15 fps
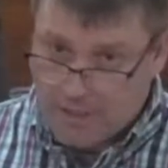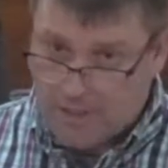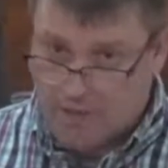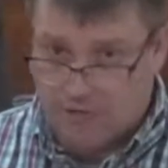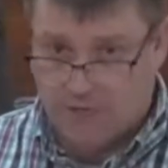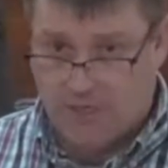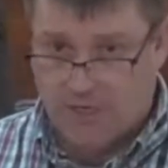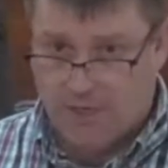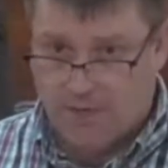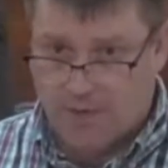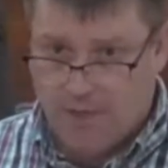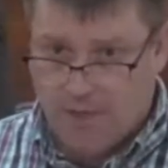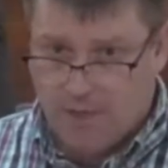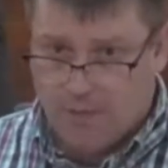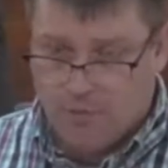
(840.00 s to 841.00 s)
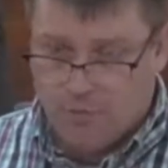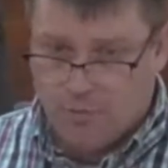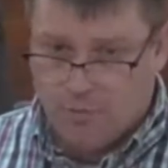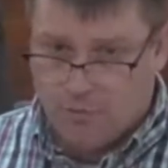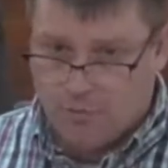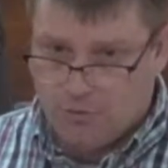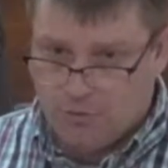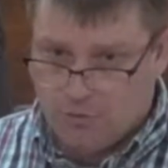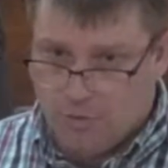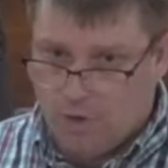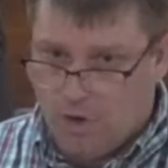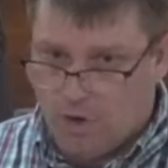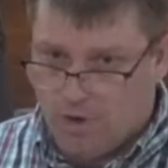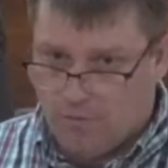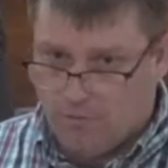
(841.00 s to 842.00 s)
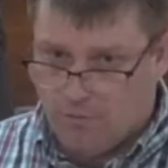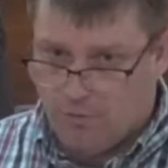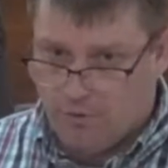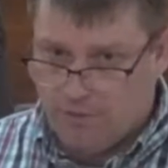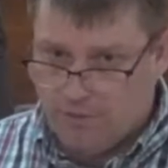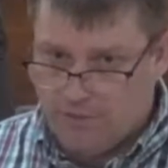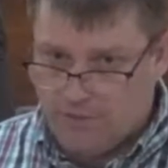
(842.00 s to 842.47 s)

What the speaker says: the job to produce water for us.